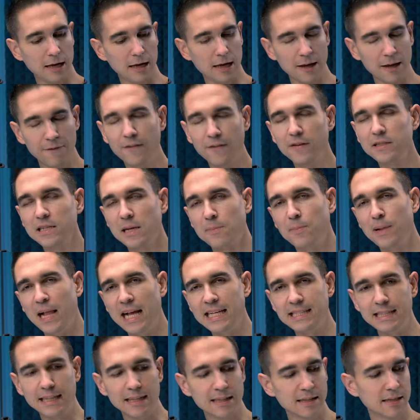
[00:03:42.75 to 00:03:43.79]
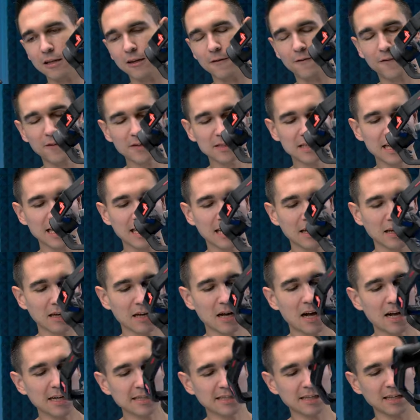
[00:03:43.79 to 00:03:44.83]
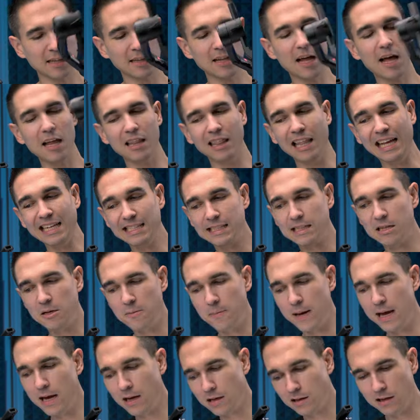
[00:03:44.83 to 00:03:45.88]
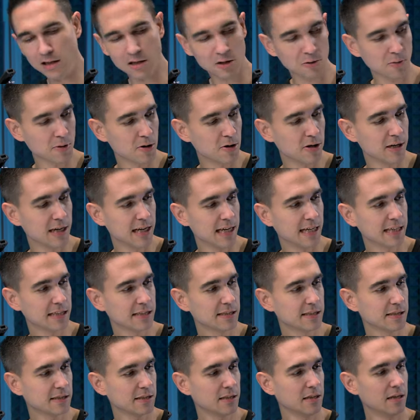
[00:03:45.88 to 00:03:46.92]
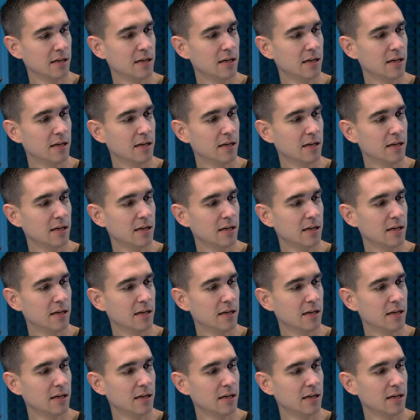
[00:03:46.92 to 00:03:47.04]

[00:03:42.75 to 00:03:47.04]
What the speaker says: It feels like plastic. It feels like it cost a lot less to make than the Ronin S,